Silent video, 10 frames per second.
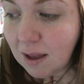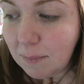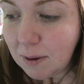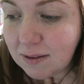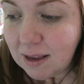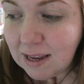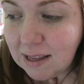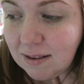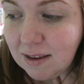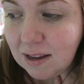but I
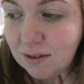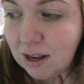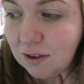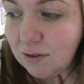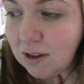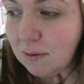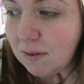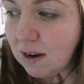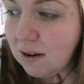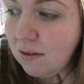can see like the last few days I
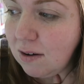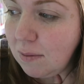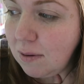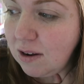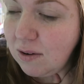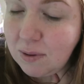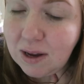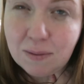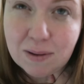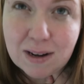was like, oh, in a
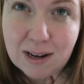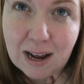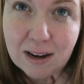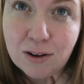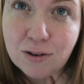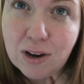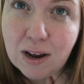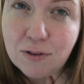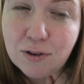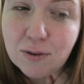way I was glad not to
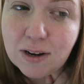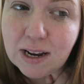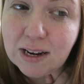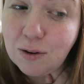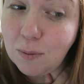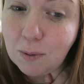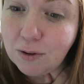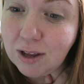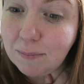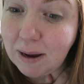have to do it, and I don't
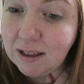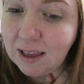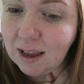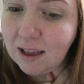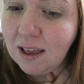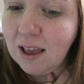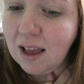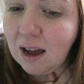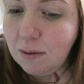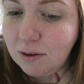want to get back there.
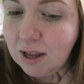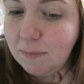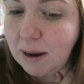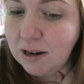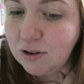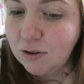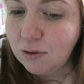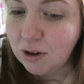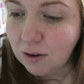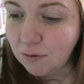I want to get back to
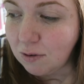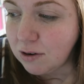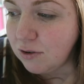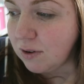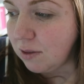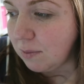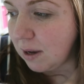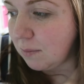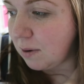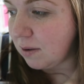looking forward to it the
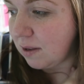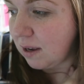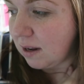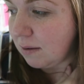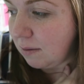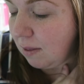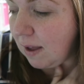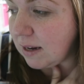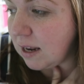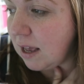way I was and all
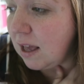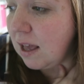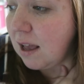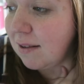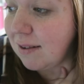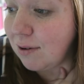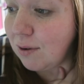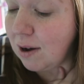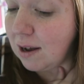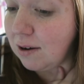that.
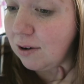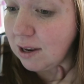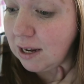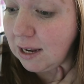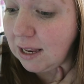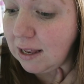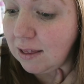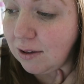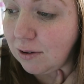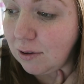So luckily
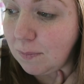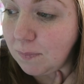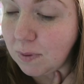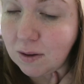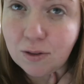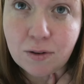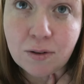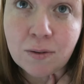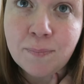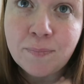the
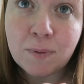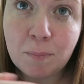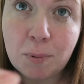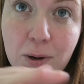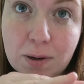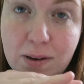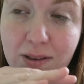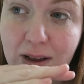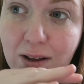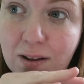burn
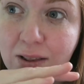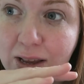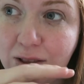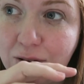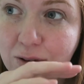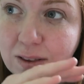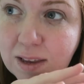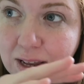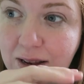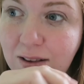is now, like the
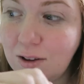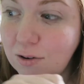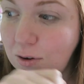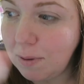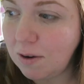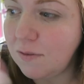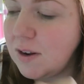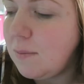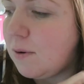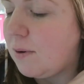skin is not coming off
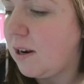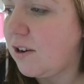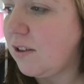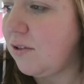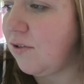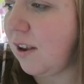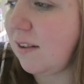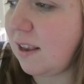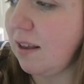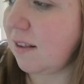anymore when I turn the
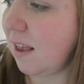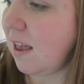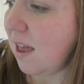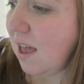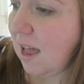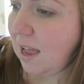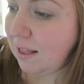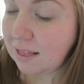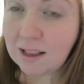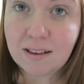dressings,
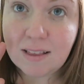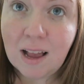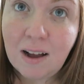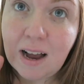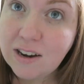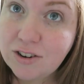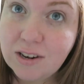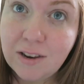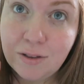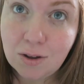and it's now
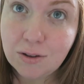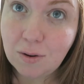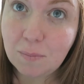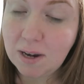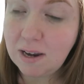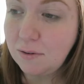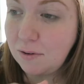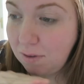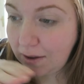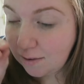actually not completely
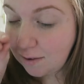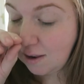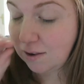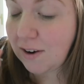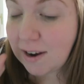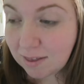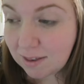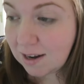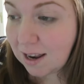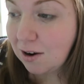raw. It's a very
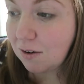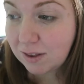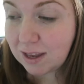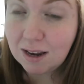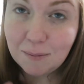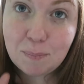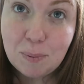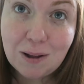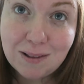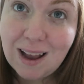thin layer of skin,
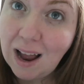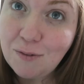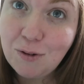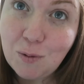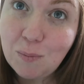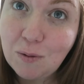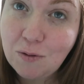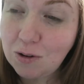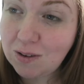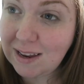but I have no more
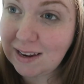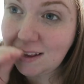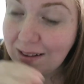raw skin.